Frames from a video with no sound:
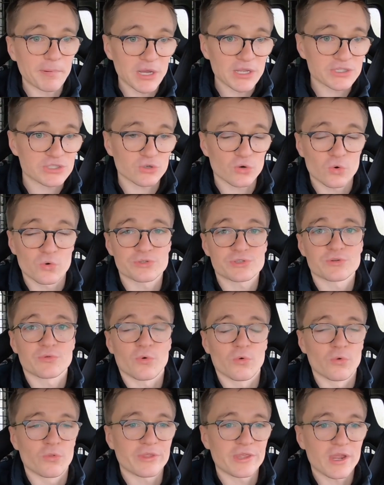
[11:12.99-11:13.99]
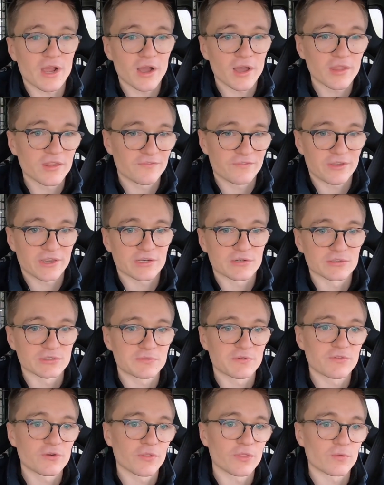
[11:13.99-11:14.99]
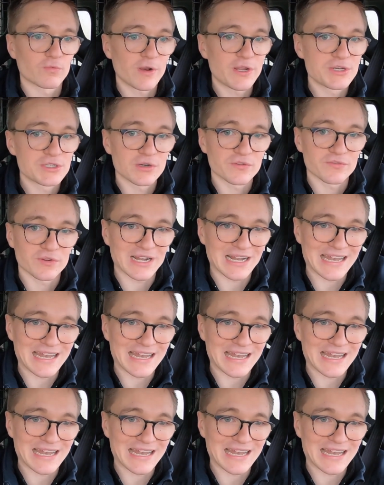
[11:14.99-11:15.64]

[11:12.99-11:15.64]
but also all the other vehicles. We've got the Range Rover